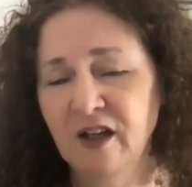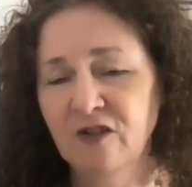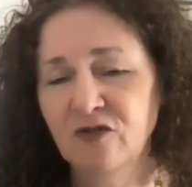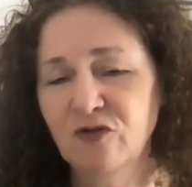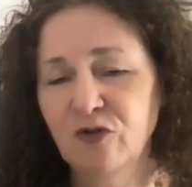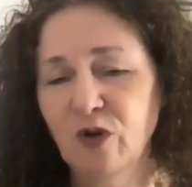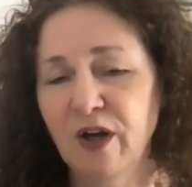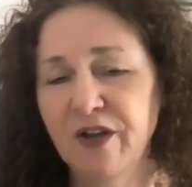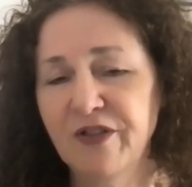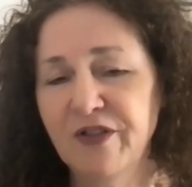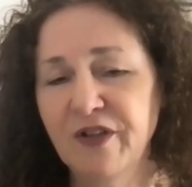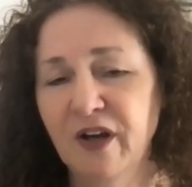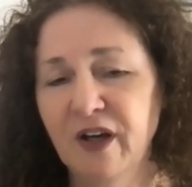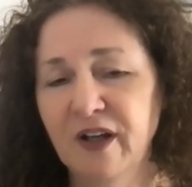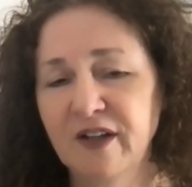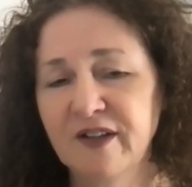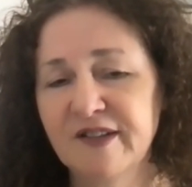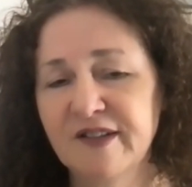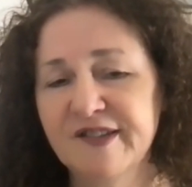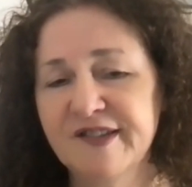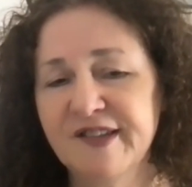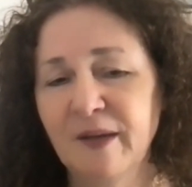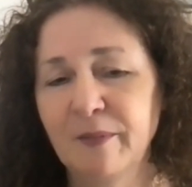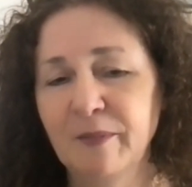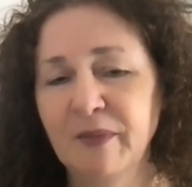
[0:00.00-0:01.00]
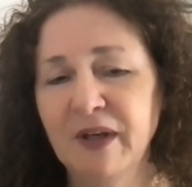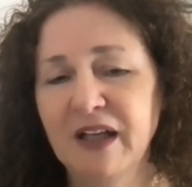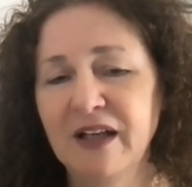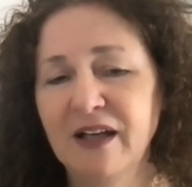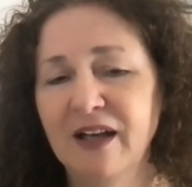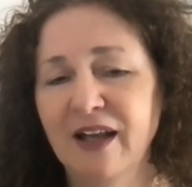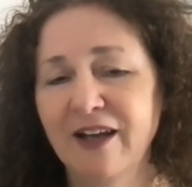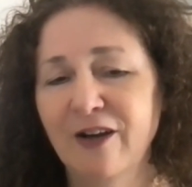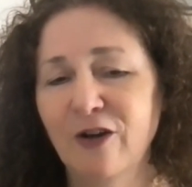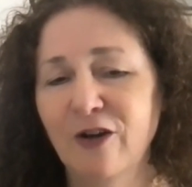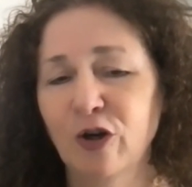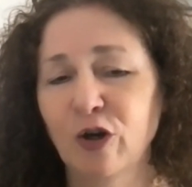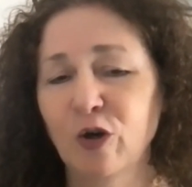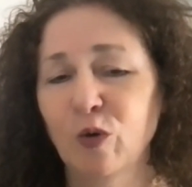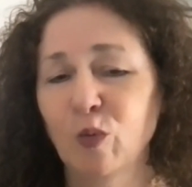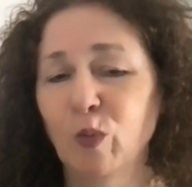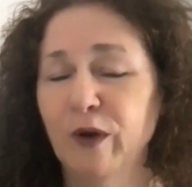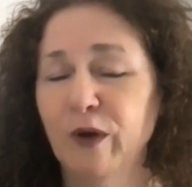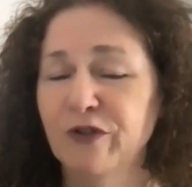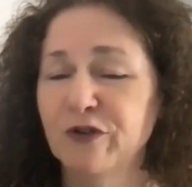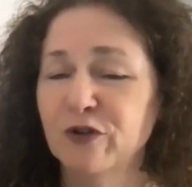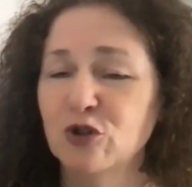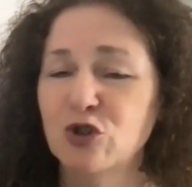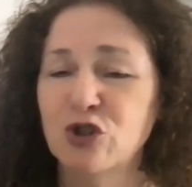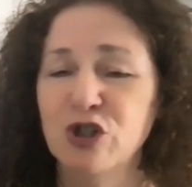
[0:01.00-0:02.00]
So I thought somebody like her,
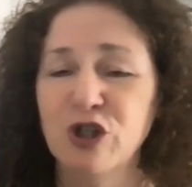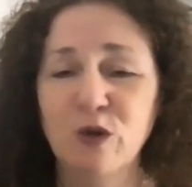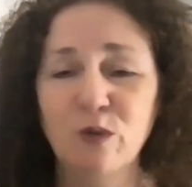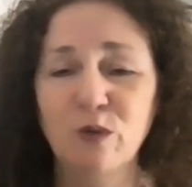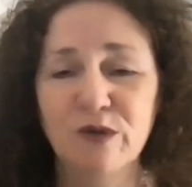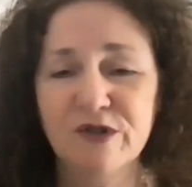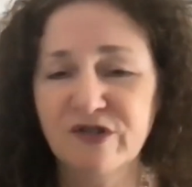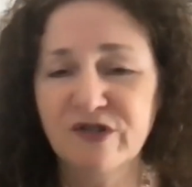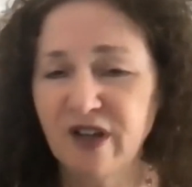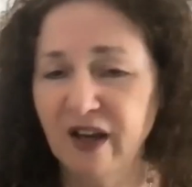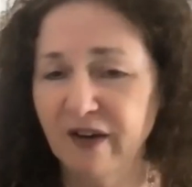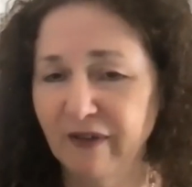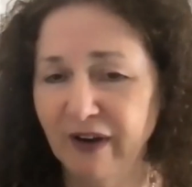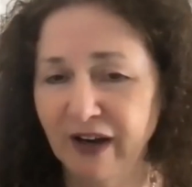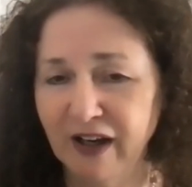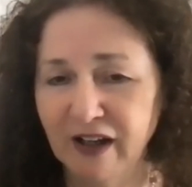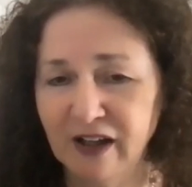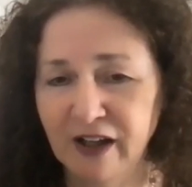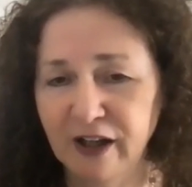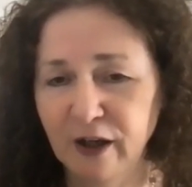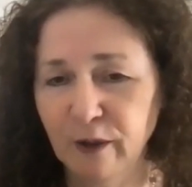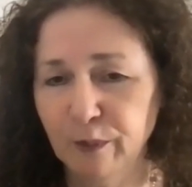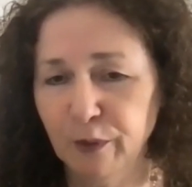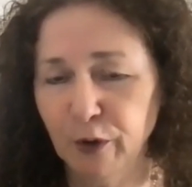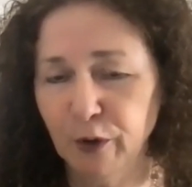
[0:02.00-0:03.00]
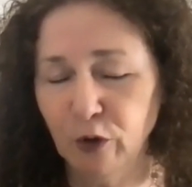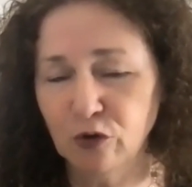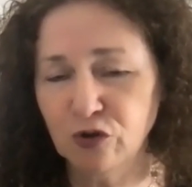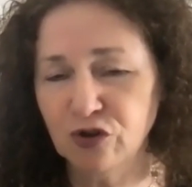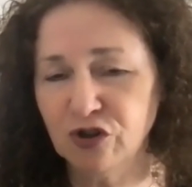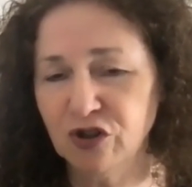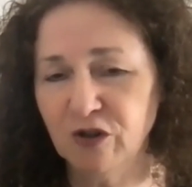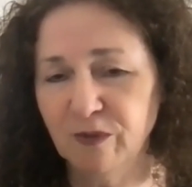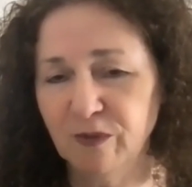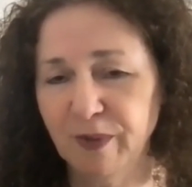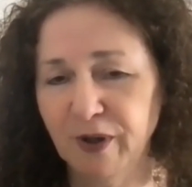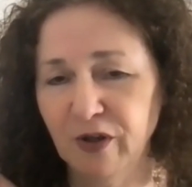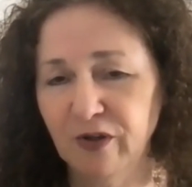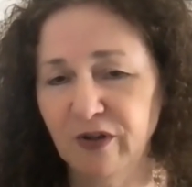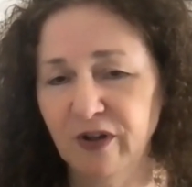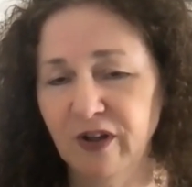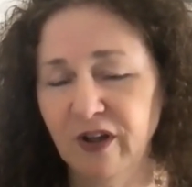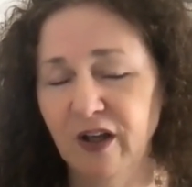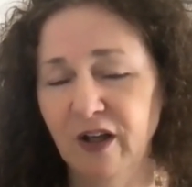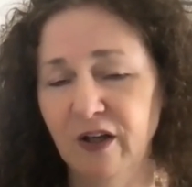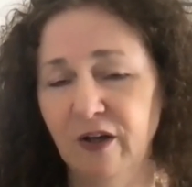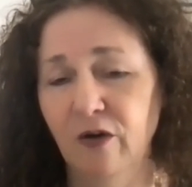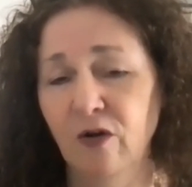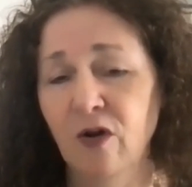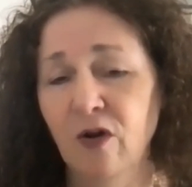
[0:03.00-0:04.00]
whether she was directly approached about it.